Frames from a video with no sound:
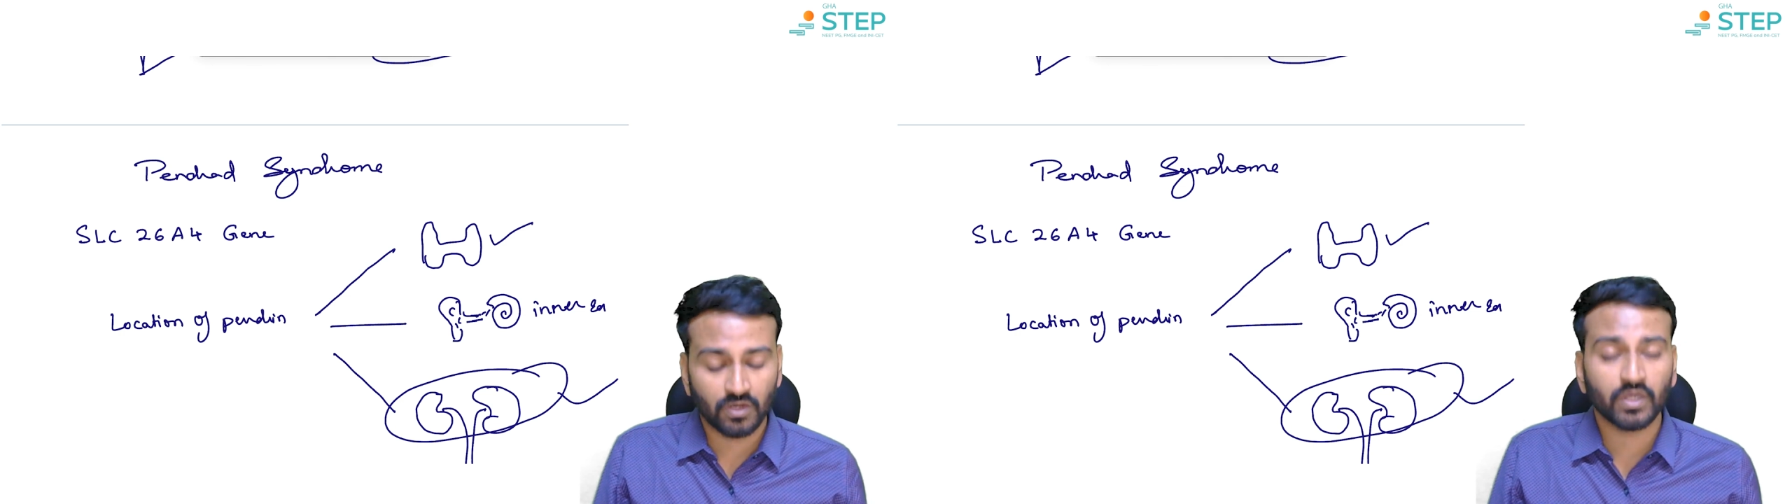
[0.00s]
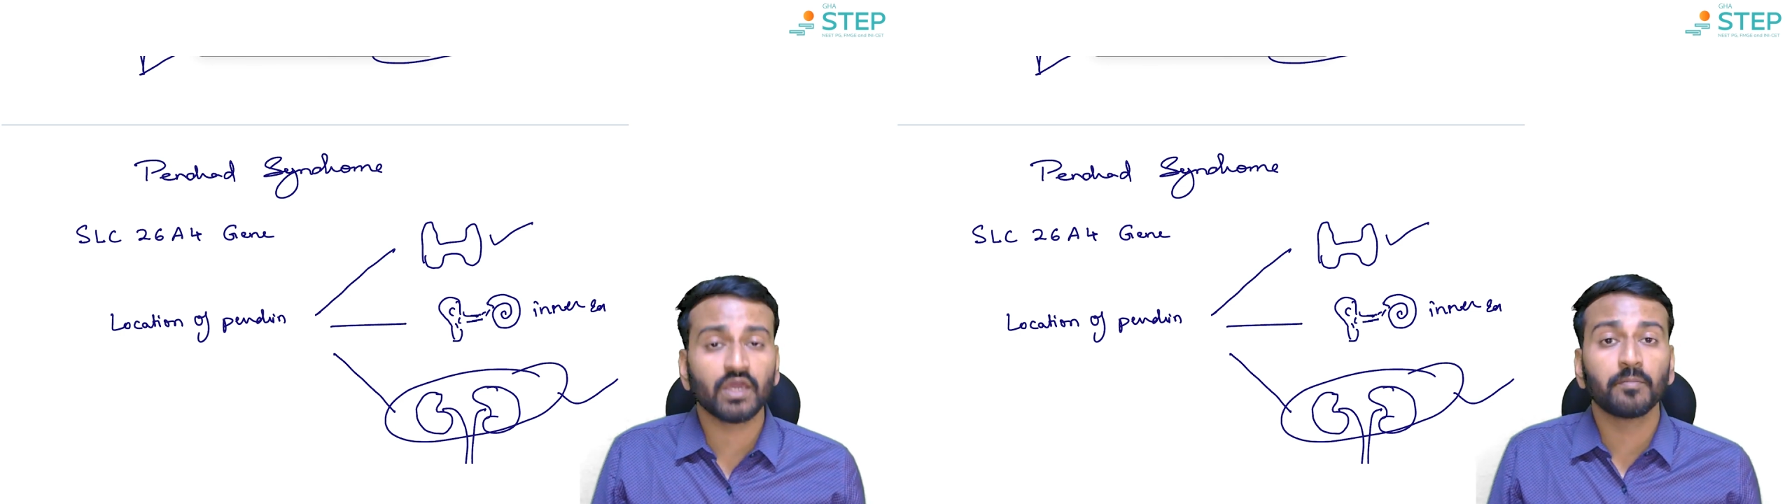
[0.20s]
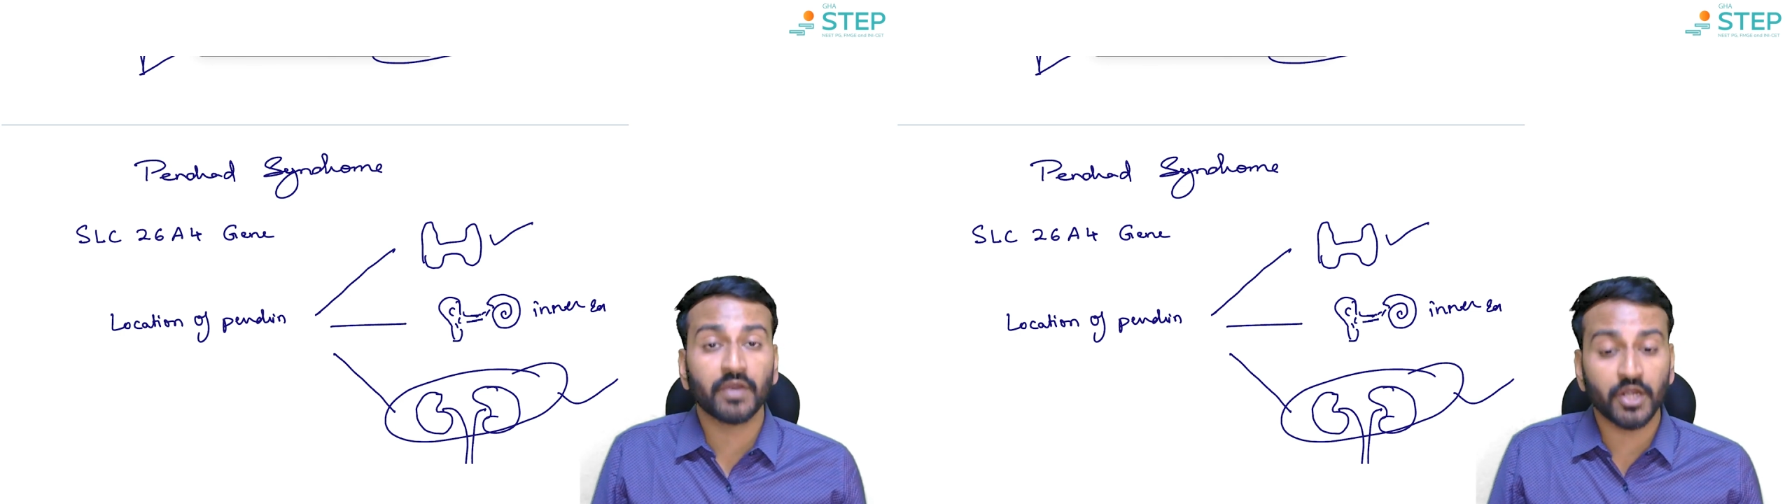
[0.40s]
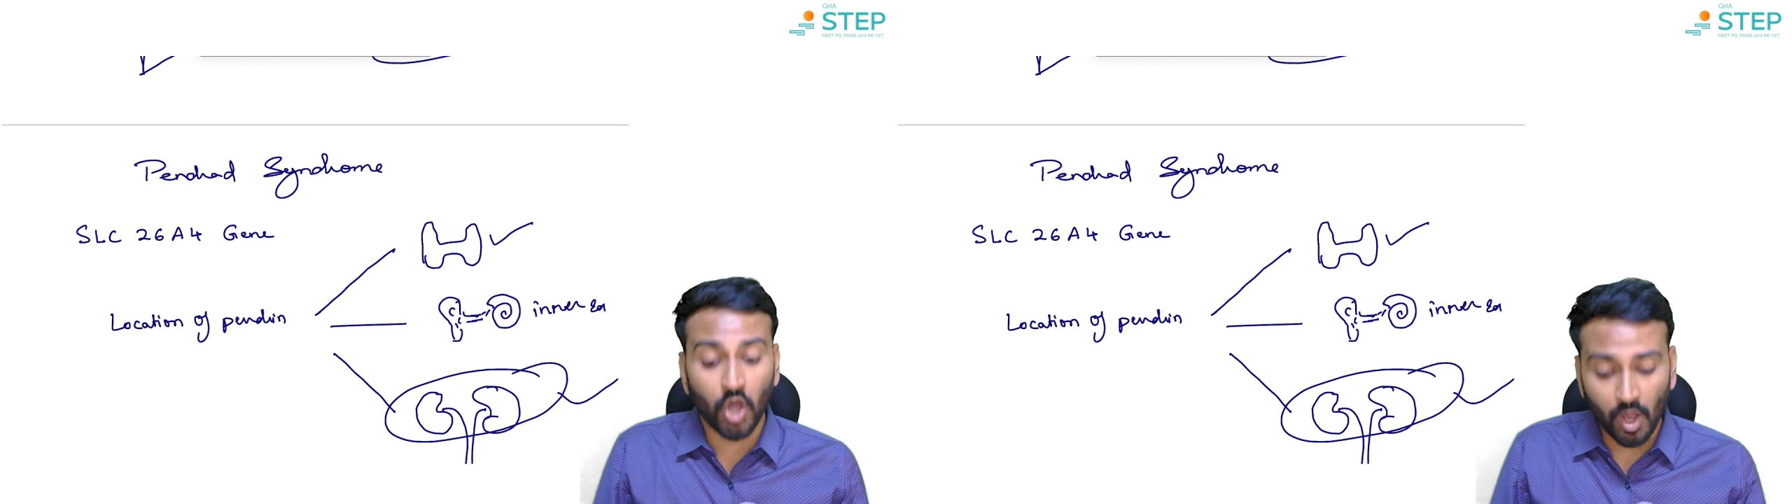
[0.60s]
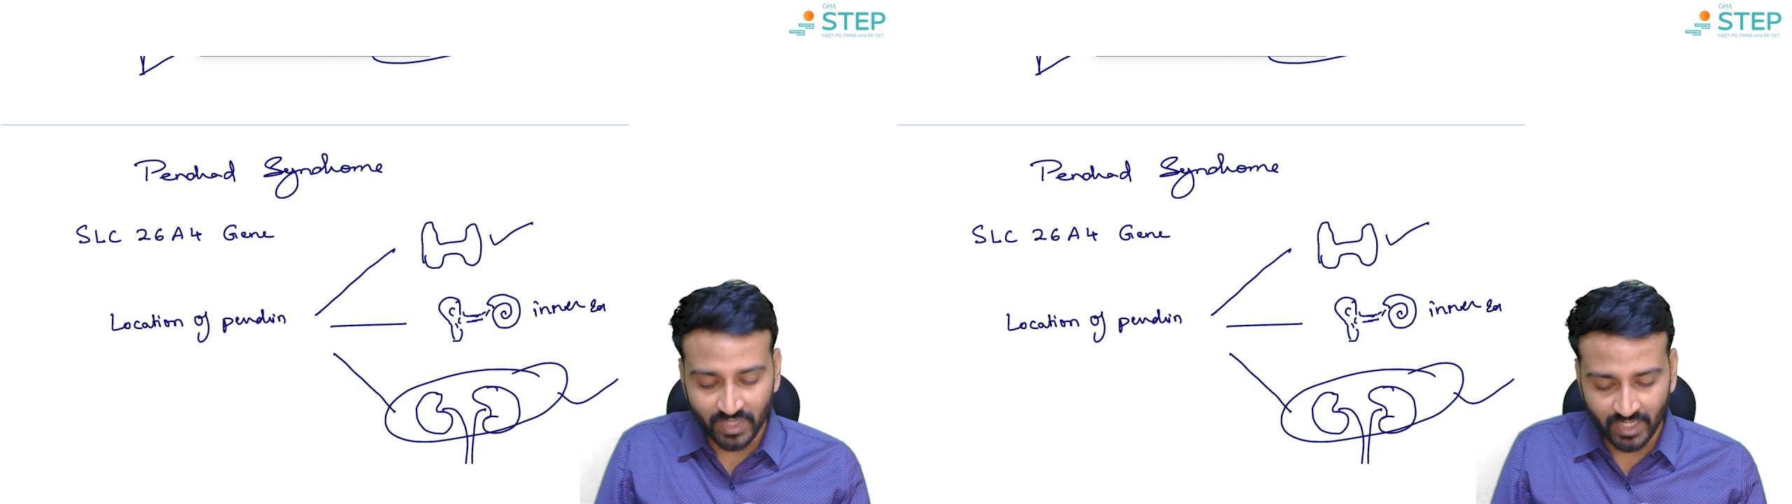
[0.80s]
okay,
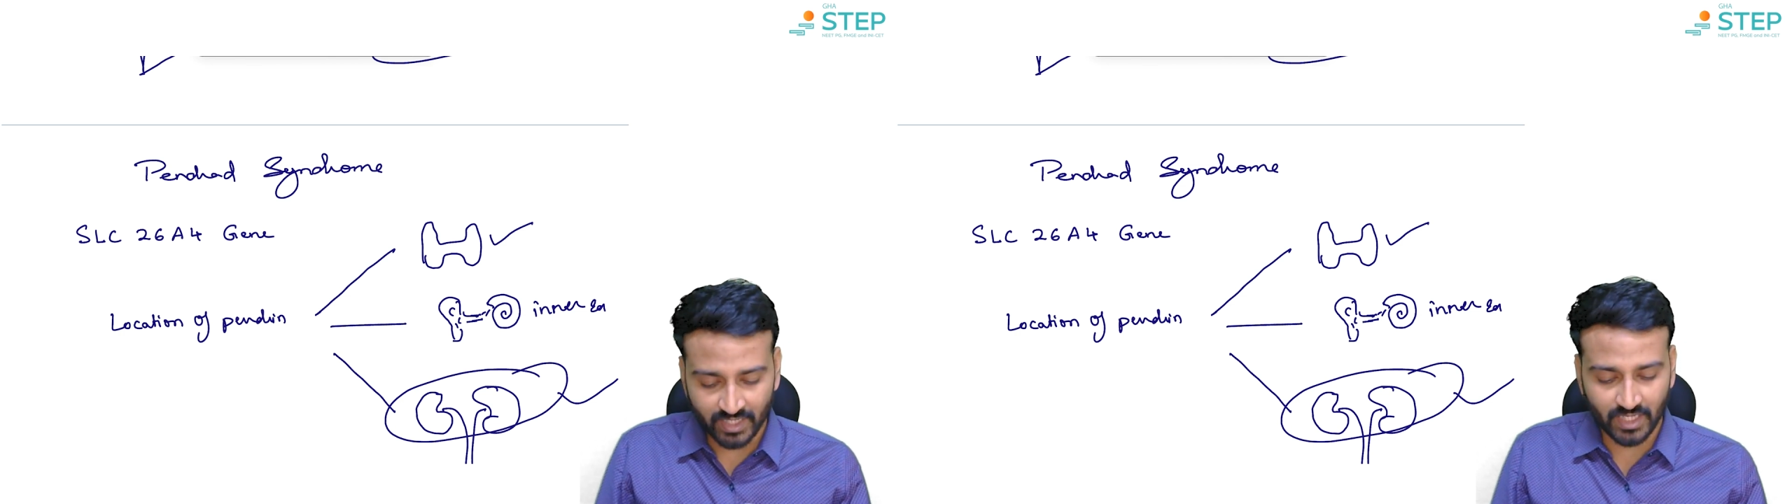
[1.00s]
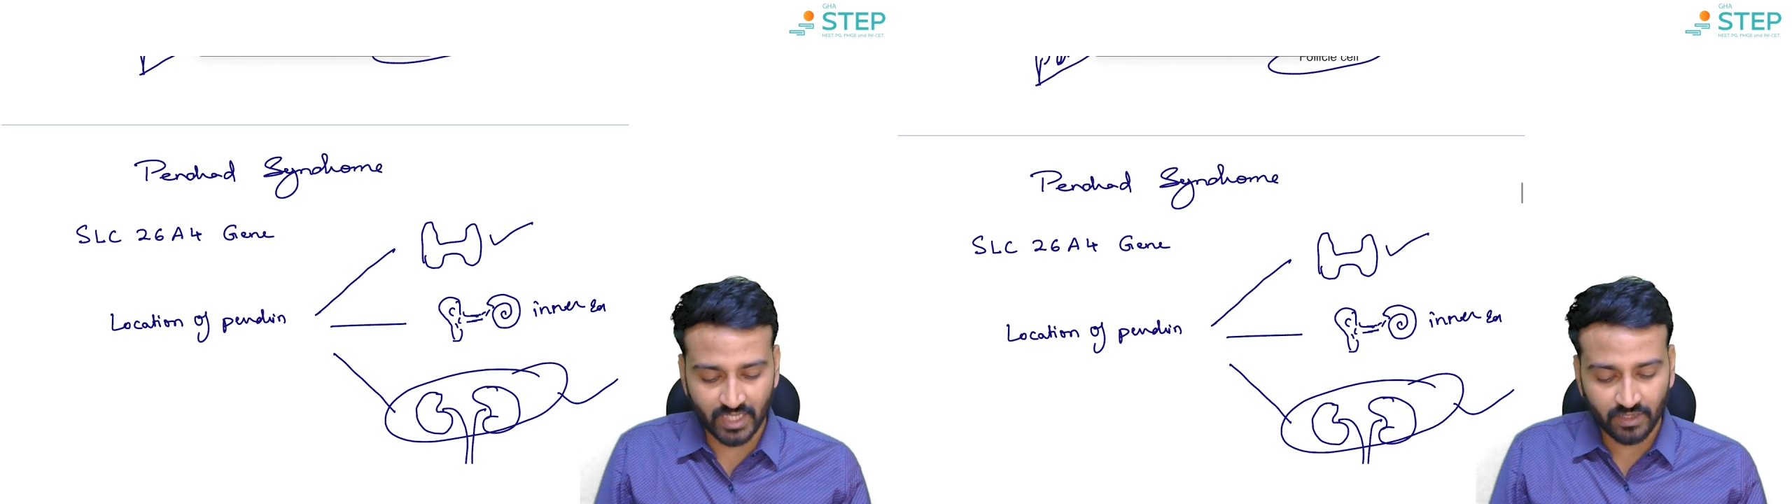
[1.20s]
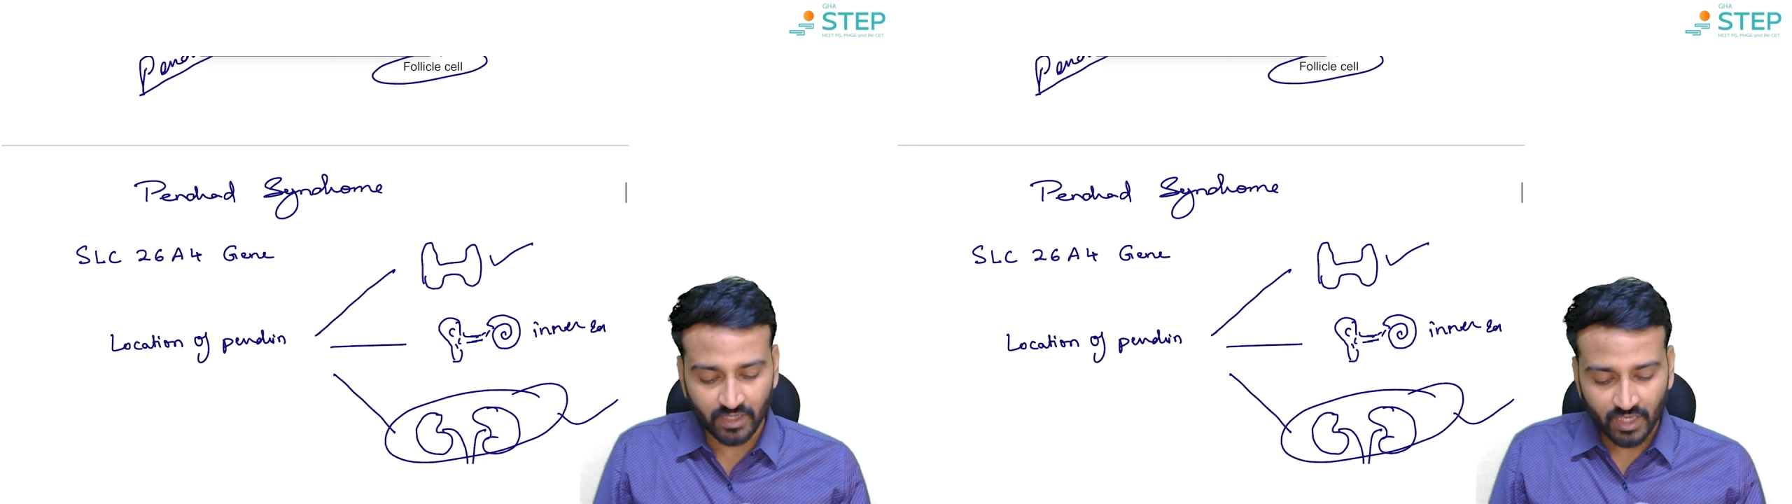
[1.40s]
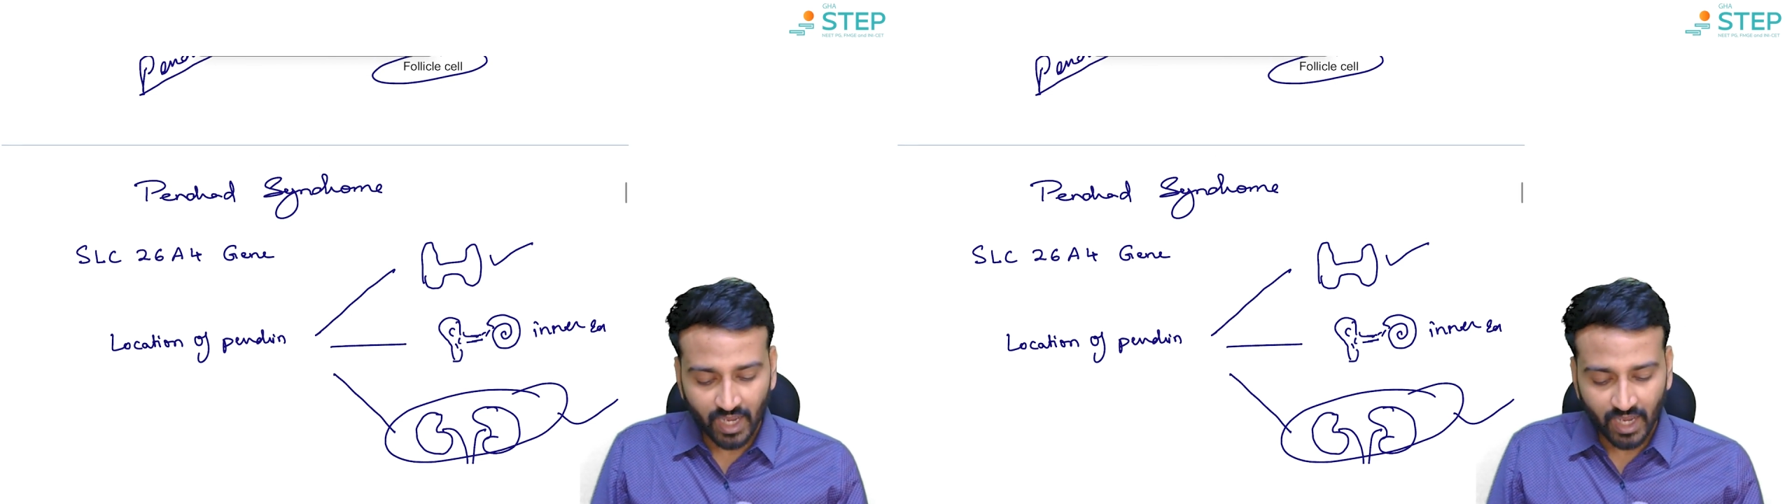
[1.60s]
predominantly,